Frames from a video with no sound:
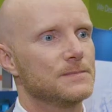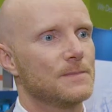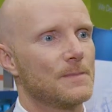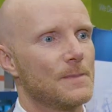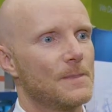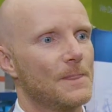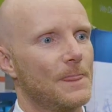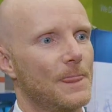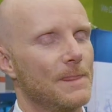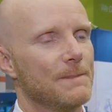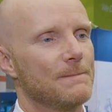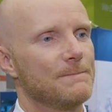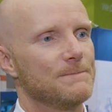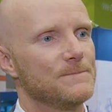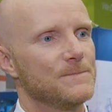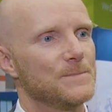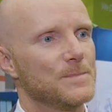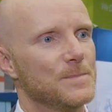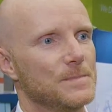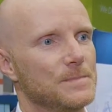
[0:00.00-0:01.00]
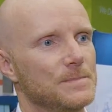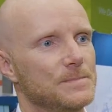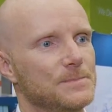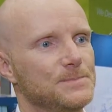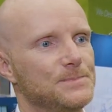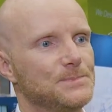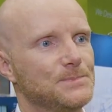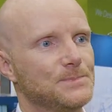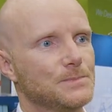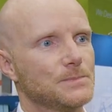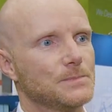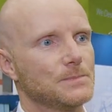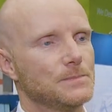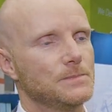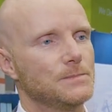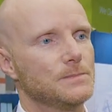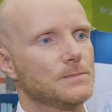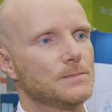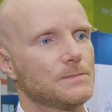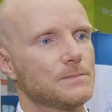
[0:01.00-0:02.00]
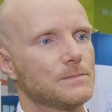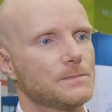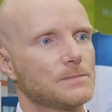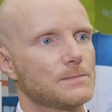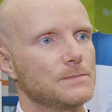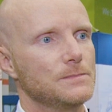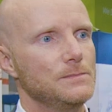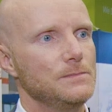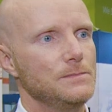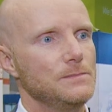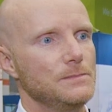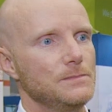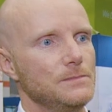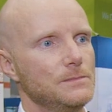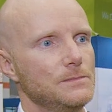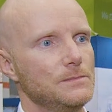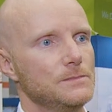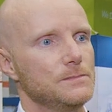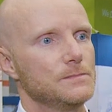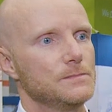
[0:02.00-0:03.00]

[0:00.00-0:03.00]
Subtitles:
(silent)